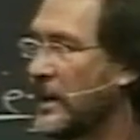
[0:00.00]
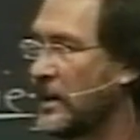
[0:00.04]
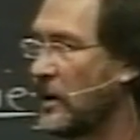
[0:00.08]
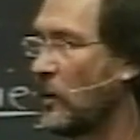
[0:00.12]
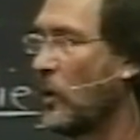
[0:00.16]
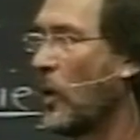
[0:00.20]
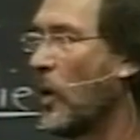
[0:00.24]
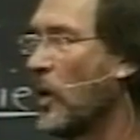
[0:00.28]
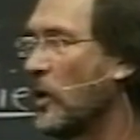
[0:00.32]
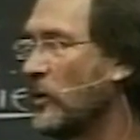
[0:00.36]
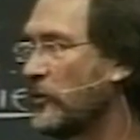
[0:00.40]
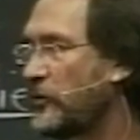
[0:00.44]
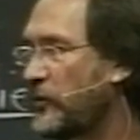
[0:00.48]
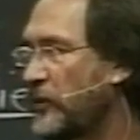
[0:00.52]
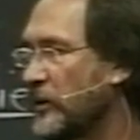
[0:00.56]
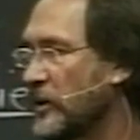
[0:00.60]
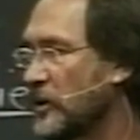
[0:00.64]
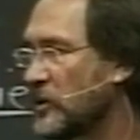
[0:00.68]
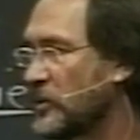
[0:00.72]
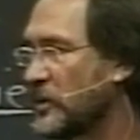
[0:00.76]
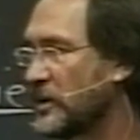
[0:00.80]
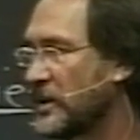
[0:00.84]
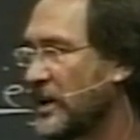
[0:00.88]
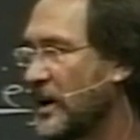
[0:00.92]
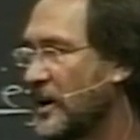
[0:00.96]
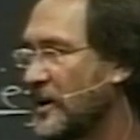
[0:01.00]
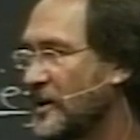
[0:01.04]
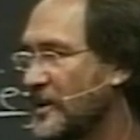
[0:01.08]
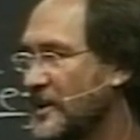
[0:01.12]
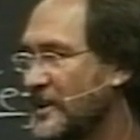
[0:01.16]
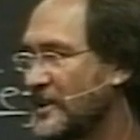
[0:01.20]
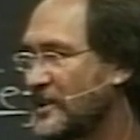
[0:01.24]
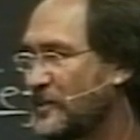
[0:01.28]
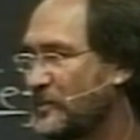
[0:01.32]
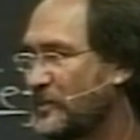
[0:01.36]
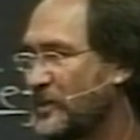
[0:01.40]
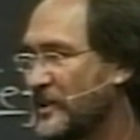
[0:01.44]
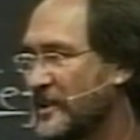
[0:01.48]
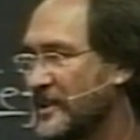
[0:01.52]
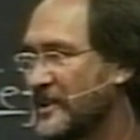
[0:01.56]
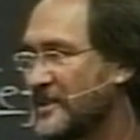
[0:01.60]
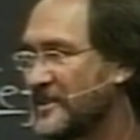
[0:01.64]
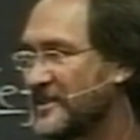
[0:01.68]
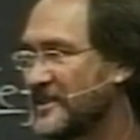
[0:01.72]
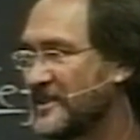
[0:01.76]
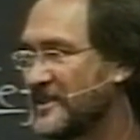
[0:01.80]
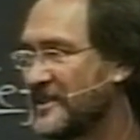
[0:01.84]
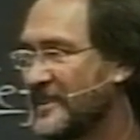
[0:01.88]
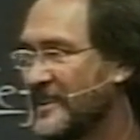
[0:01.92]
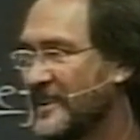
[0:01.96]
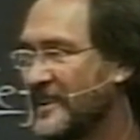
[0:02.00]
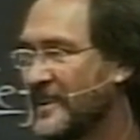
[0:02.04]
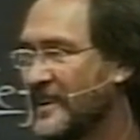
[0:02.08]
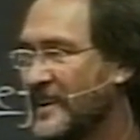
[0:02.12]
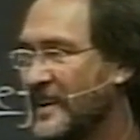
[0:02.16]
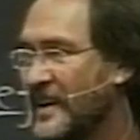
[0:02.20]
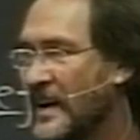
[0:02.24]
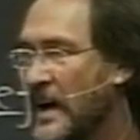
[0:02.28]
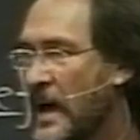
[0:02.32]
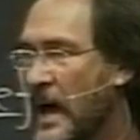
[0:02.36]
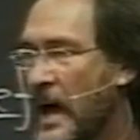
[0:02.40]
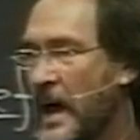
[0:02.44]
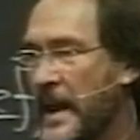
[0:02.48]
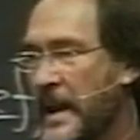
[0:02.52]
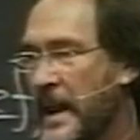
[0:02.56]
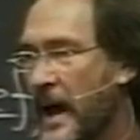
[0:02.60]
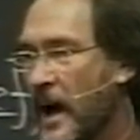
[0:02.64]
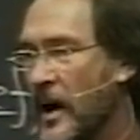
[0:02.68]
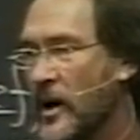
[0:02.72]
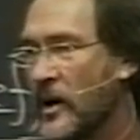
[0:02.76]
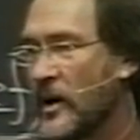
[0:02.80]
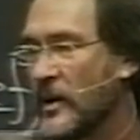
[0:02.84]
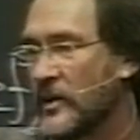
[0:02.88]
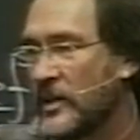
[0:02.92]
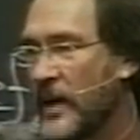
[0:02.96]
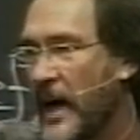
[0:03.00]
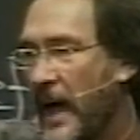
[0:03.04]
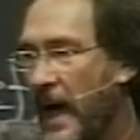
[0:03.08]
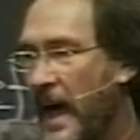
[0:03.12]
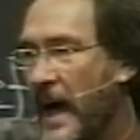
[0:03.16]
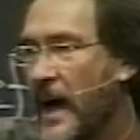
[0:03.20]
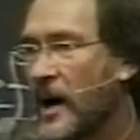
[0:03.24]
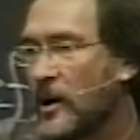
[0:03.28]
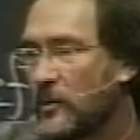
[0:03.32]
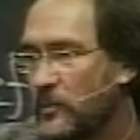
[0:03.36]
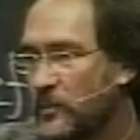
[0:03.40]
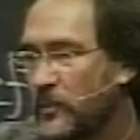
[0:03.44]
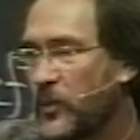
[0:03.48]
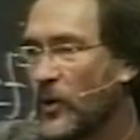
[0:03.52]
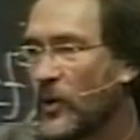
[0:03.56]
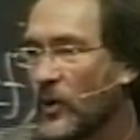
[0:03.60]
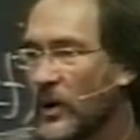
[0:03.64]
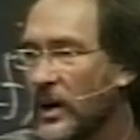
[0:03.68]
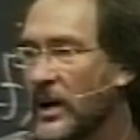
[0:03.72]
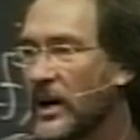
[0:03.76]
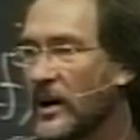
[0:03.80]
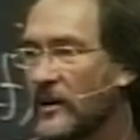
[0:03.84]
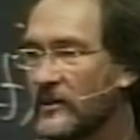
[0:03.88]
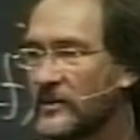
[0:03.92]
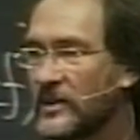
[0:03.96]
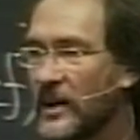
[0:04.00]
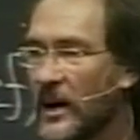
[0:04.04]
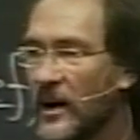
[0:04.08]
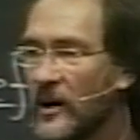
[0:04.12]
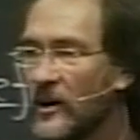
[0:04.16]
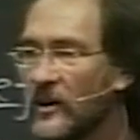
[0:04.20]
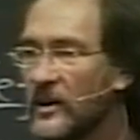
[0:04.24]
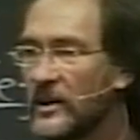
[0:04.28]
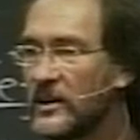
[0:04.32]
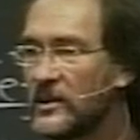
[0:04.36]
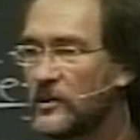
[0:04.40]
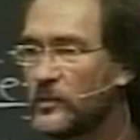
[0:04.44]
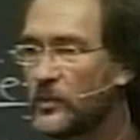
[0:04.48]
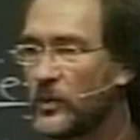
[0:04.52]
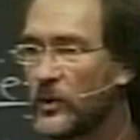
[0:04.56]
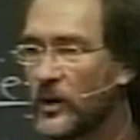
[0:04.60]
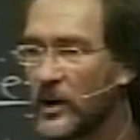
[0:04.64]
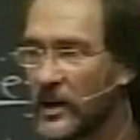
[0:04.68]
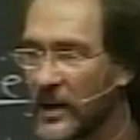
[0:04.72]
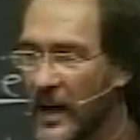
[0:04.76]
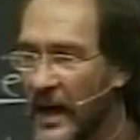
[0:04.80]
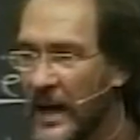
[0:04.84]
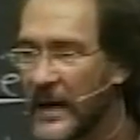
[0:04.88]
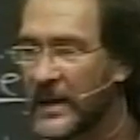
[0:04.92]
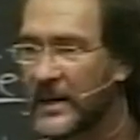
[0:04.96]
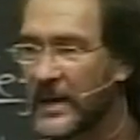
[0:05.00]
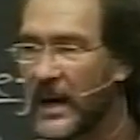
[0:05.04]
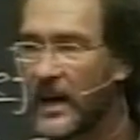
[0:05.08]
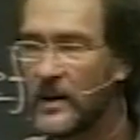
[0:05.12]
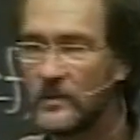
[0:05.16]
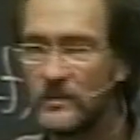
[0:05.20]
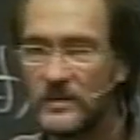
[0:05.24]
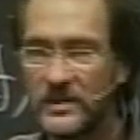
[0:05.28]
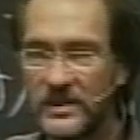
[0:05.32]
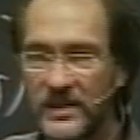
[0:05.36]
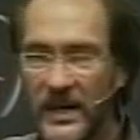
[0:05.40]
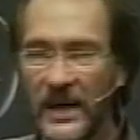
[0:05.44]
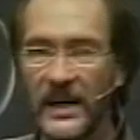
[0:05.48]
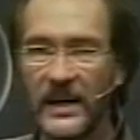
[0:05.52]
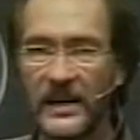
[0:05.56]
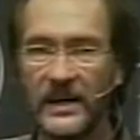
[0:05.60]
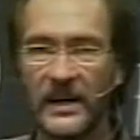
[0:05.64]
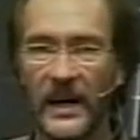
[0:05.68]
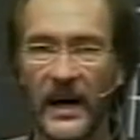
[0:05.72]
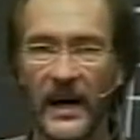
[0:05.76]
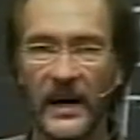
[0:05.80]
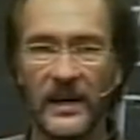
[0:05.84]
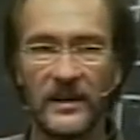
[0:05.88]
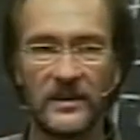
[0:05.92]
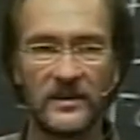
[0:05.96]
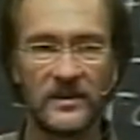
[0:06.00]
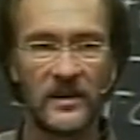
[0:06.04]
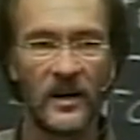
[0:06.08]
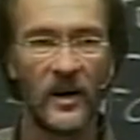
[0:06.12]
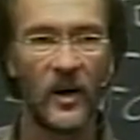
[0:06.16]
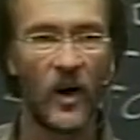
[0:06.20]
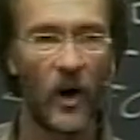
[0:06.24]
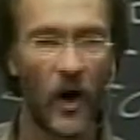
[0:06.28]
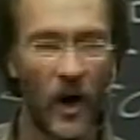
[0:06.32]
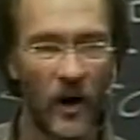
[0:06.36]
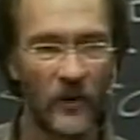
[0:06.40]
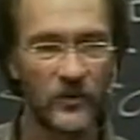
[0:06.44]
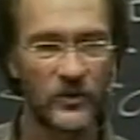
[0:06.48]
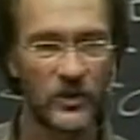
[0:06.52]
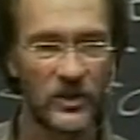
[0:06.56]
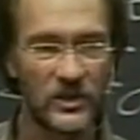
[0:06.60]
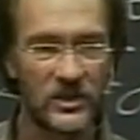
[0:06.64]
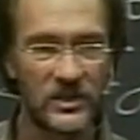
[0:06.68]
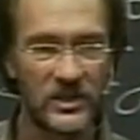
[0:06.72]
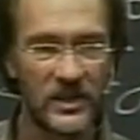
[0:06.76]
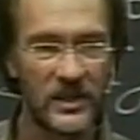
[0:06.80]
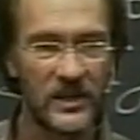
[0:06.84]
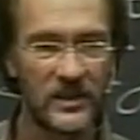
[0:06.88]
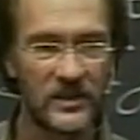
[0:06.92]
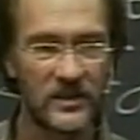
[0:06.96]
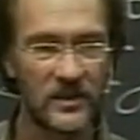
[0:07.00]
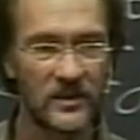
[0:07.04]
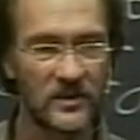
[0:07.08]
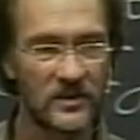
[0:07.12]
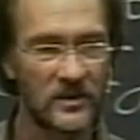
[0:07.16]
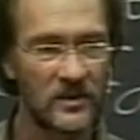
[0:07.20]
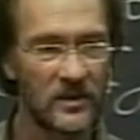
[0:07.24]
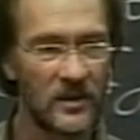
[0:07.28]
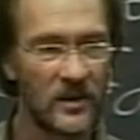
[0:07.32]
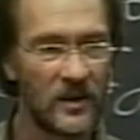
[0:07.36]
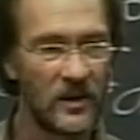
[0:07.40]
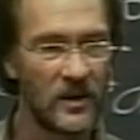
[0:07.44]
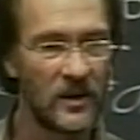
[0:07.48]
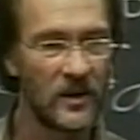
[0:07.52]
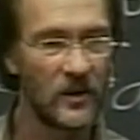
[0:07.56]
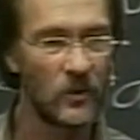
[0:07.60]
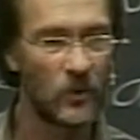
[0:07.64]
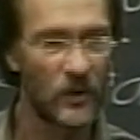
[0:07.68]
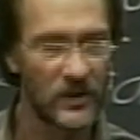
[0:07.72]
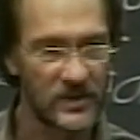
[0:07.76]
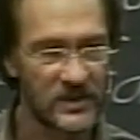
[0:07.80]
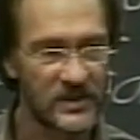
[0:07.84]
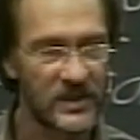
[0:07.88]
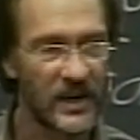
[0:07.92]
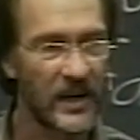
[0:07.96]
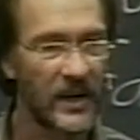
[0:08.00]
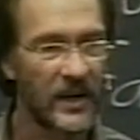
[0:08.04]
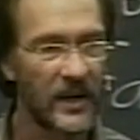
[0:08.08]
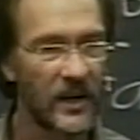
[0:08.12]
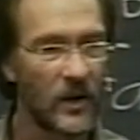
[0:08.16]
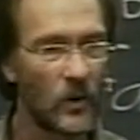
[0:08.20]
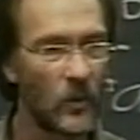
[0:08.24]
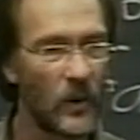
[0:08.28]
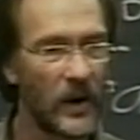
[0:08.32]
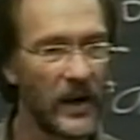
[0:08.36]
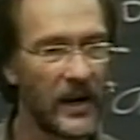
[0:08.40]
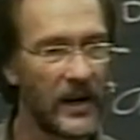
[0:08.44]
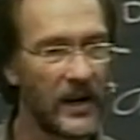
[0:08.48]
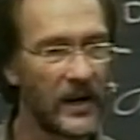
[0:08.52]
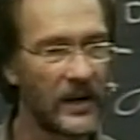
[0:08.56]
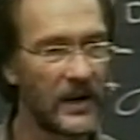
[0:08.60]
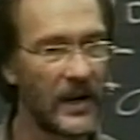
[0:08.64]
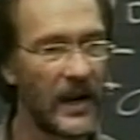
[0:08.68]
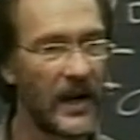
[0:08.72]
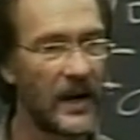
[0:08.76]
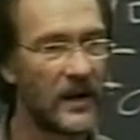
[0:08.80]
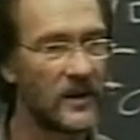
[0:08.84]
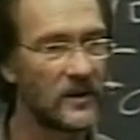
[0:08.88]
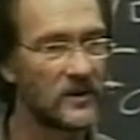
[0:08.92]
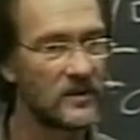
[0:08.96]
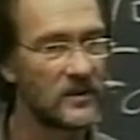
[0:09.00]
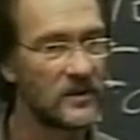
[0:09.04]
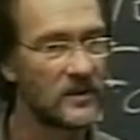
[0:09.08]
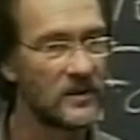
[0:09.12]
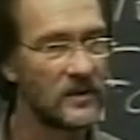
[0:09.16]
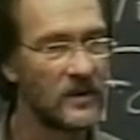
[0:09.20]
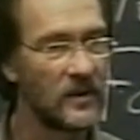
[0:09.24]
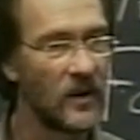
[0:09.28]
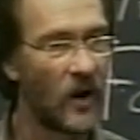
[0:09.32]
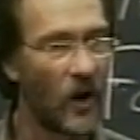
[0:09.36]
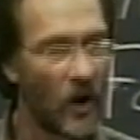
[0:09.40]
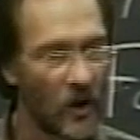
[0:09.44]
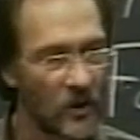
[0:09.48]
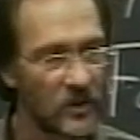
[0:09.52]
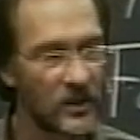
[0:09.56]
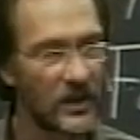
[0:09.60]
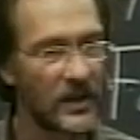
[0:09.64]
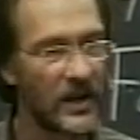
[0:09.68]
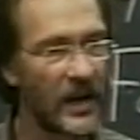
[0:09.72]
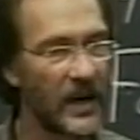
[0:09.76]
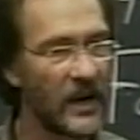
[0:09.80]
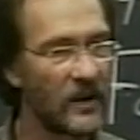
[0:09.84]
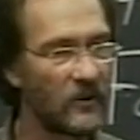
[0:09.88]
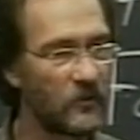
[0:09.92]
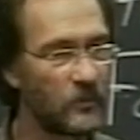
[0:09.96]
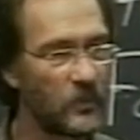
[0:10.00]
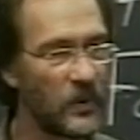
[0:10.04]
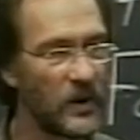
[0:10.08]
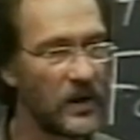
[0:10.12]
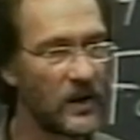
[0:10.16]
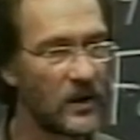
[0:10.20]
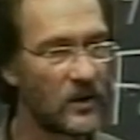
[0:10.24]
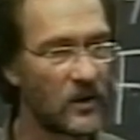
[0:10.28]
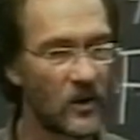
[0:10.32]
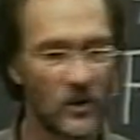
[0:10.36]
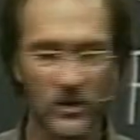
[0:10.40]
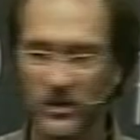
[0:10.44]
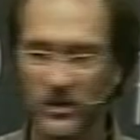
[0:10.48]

all filled with the Holy Spirit. Now, the outpouring of the Holy Spirit came 10 days after Jesus was taken away in a cloud, on the day of Pentecost.